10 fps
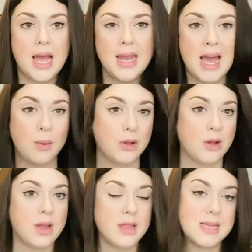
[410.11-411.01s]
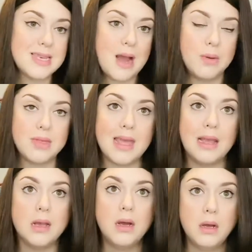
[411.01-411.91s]
And I would look at this now and
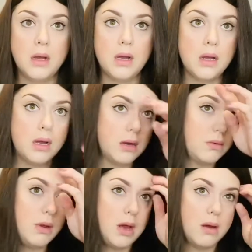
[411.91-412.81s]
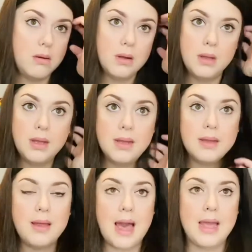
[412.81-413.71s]
think, oh no,
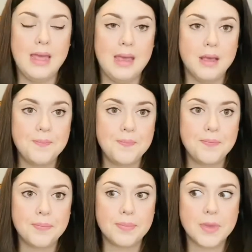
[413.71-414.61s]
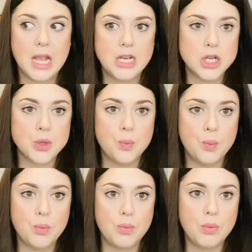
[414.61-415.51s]
like it doesn't,
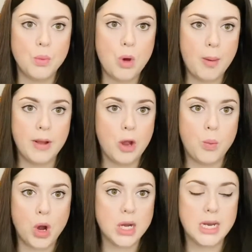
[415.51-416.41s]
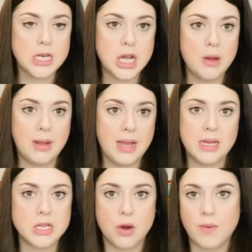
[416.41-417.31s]
oh my God, what can I do? Like
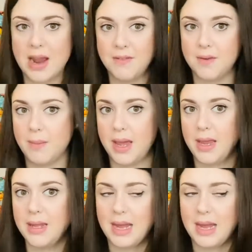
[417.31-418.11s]
it's not right for me.